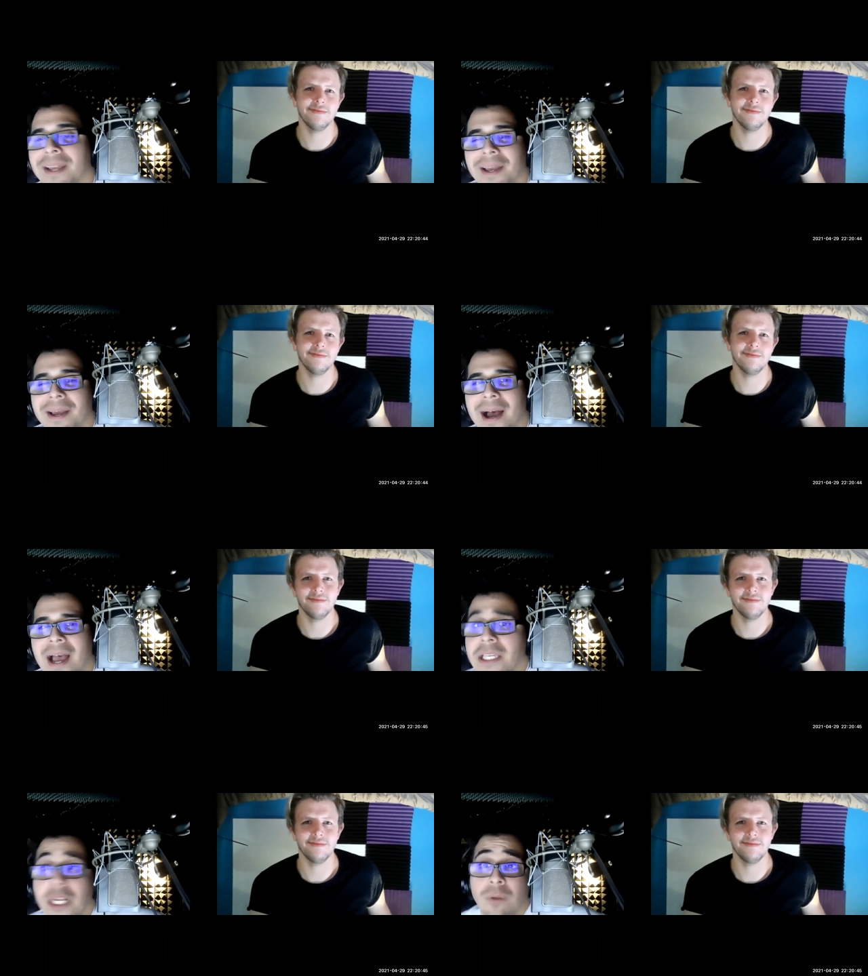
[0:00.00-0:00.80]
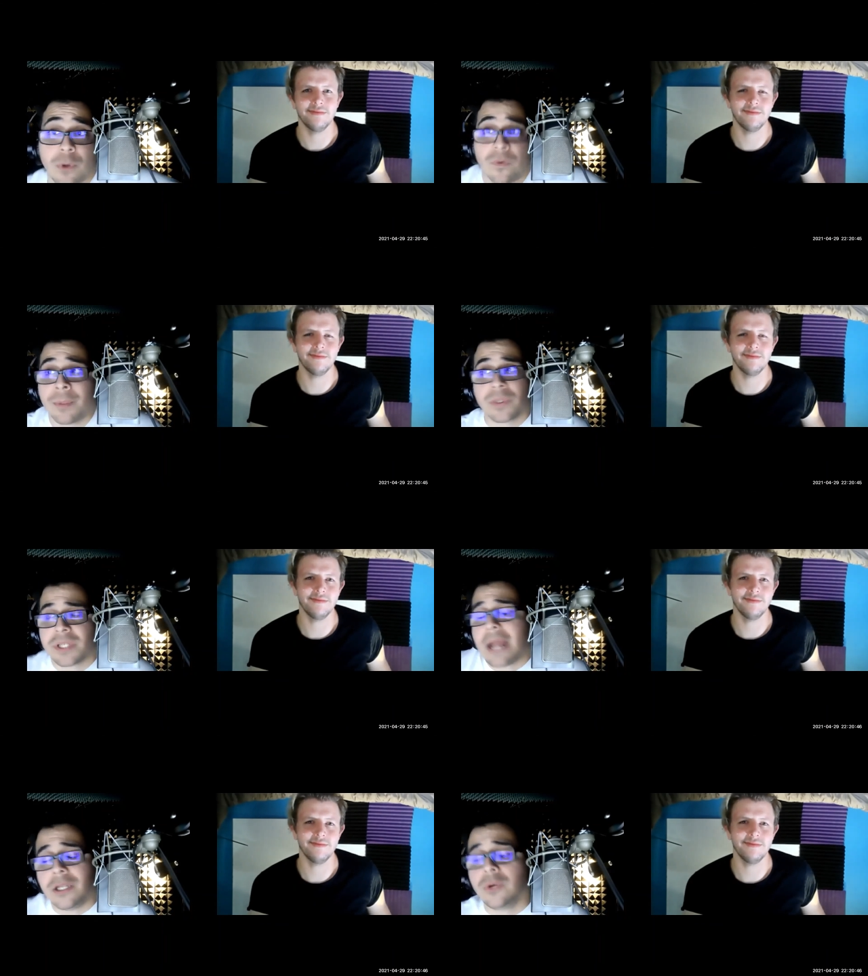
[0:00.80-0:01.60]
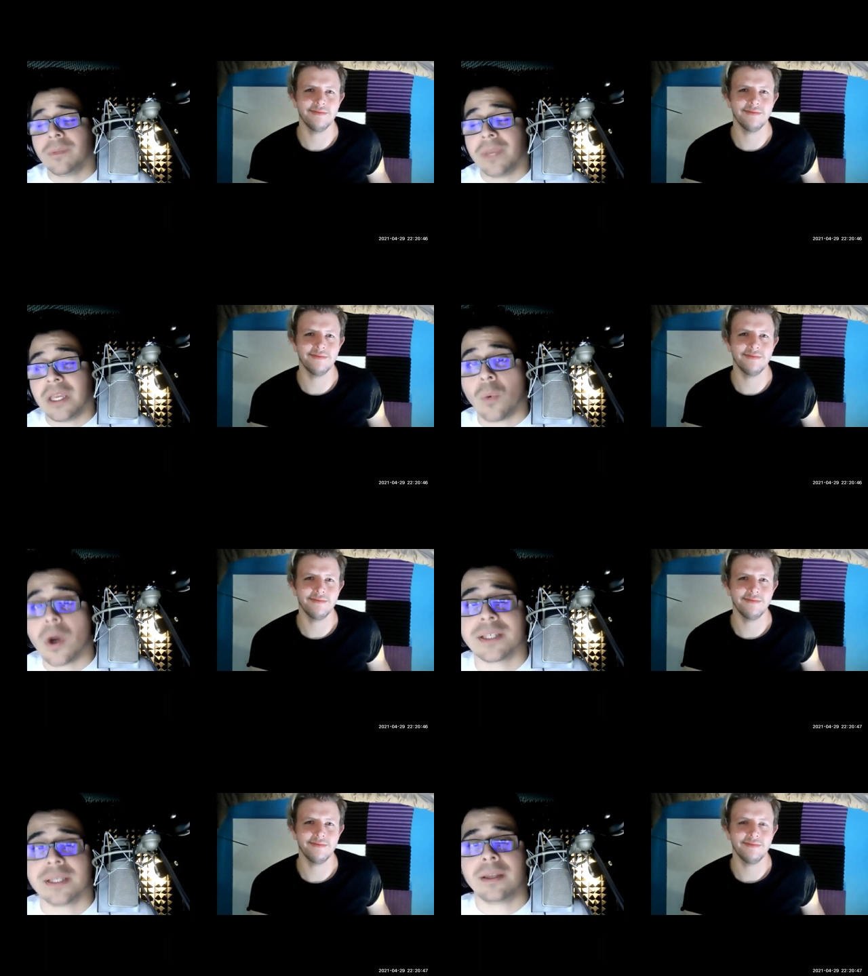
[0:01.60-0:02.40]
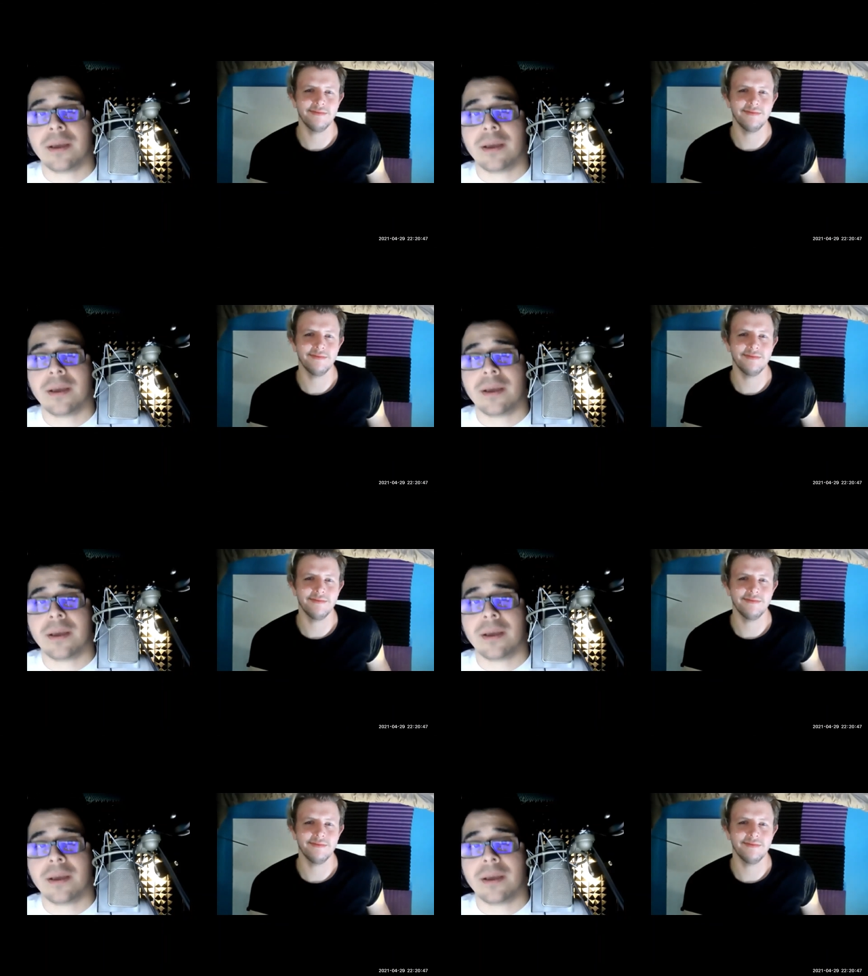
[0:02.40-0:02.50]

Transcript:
Speaker 1: Uh, and you know, and performing was not new to me. It wasn't.